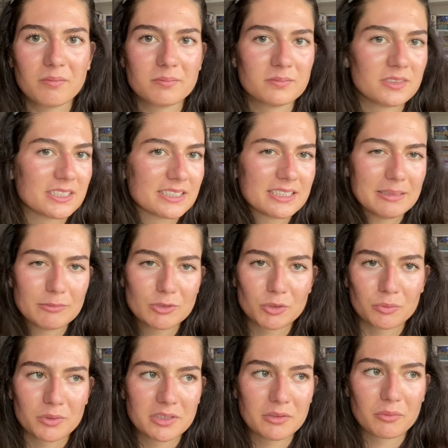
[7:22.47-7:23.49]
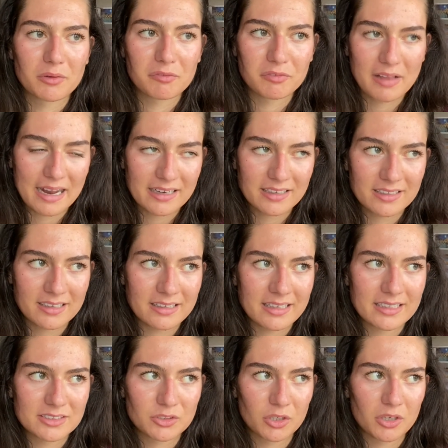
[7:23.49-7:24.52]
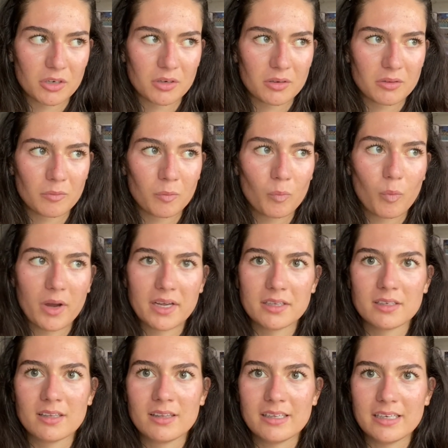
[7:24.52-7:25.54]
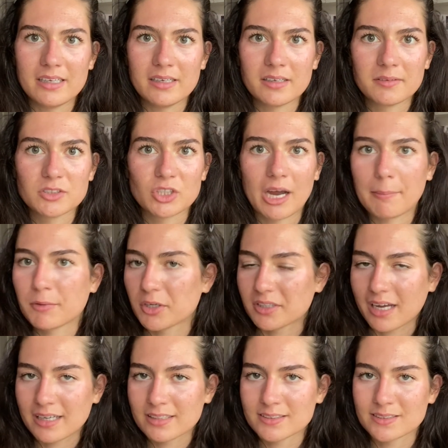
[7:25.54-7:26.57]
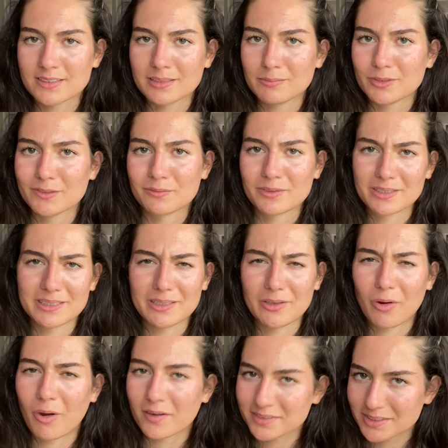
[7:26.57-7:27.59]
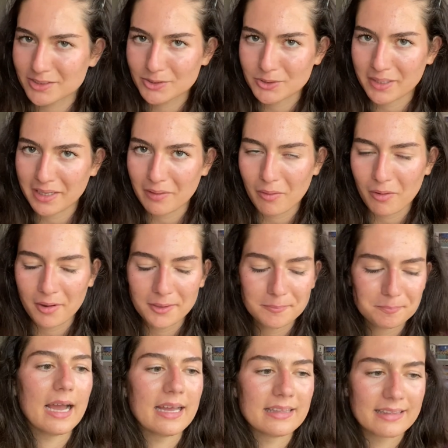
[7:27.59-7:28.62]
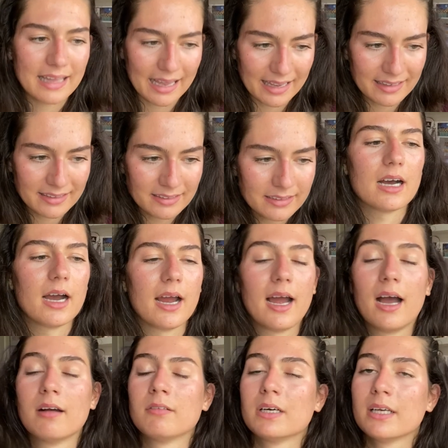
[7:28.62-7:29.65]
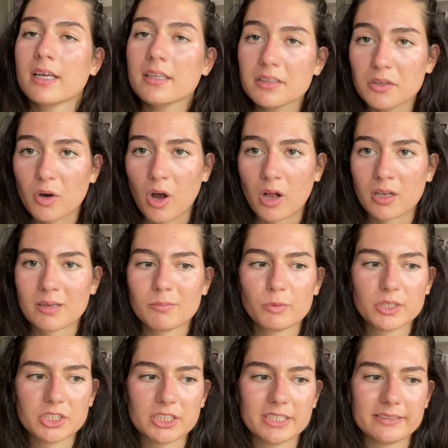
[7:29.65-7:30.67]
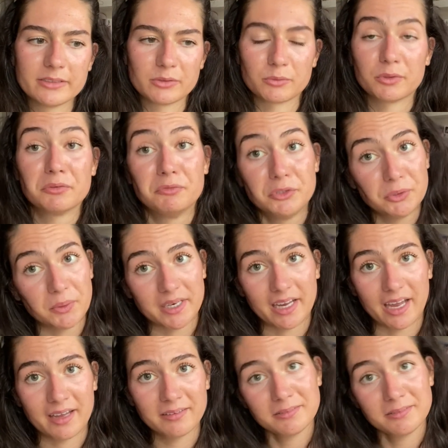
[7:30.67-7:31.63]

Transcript: just seem to really reflect this, or what the chapter tests seem to really concentrate on. And then I have another column which is review again.